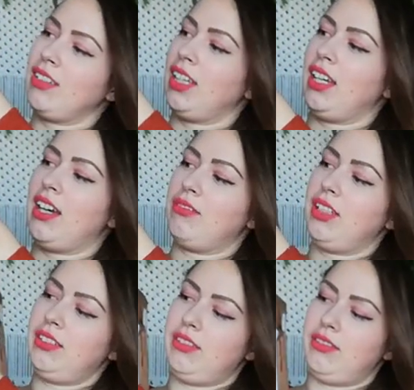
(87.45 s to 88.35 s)
Okay, how do
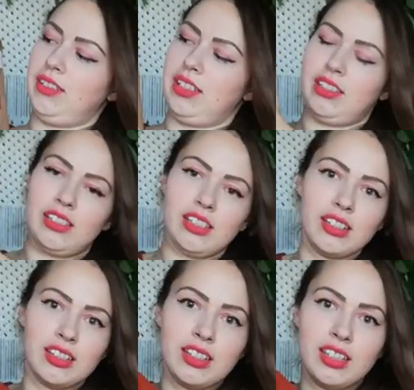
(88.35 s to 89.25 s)
I do this?
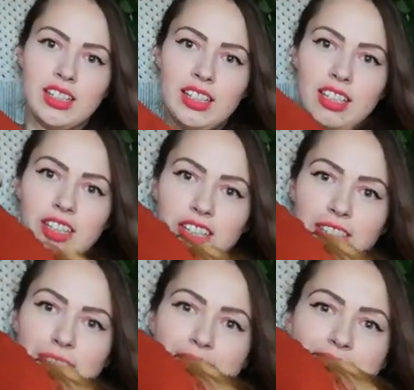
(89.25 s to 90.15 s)

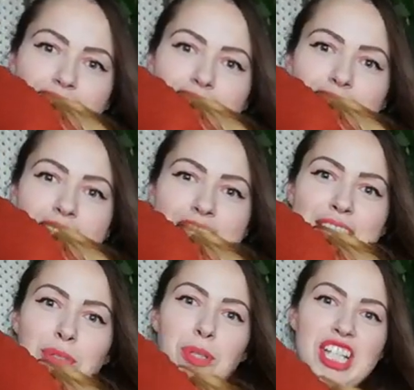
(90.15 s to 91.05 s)
Look,
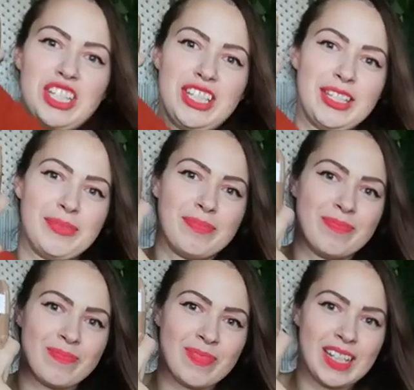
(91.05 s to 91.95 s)
it's squished
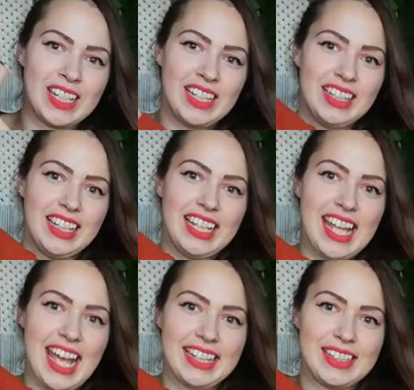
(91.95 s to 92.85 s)
like
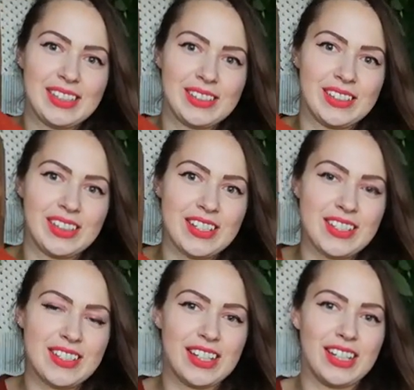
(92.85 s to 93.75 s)
that.
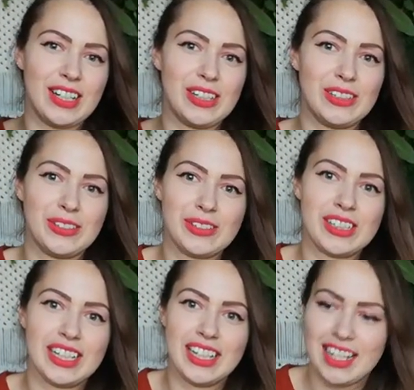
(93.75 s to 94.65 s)

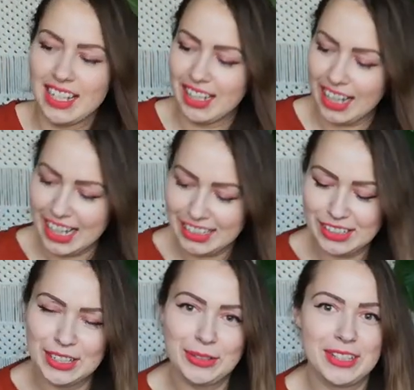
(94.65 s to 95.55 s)
So I
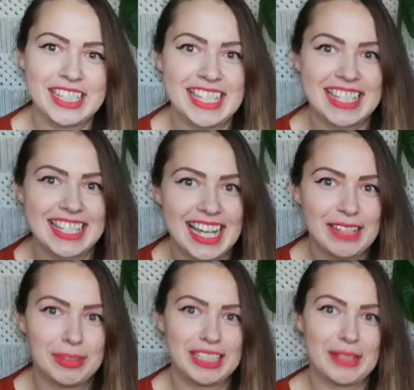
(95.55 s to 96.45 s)
don't know what's
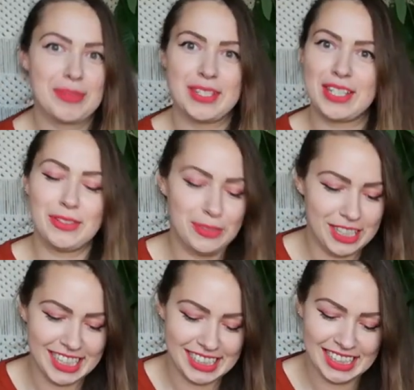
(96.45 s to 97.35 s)
inside, but I'm so
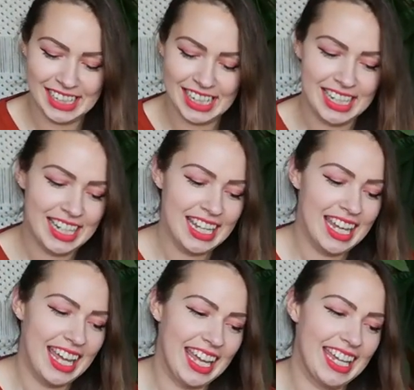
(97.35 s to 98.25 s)
worried.
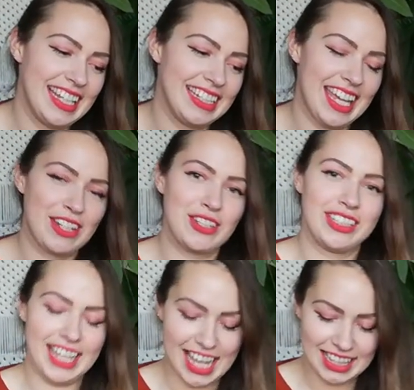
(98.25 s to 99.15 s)
And
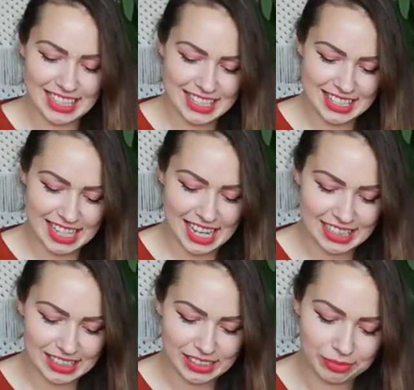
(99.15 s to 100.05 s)
actually Ellen
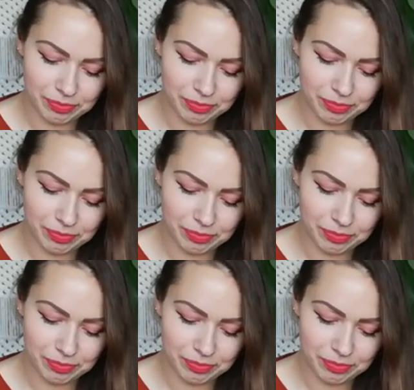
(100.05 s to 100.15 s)
said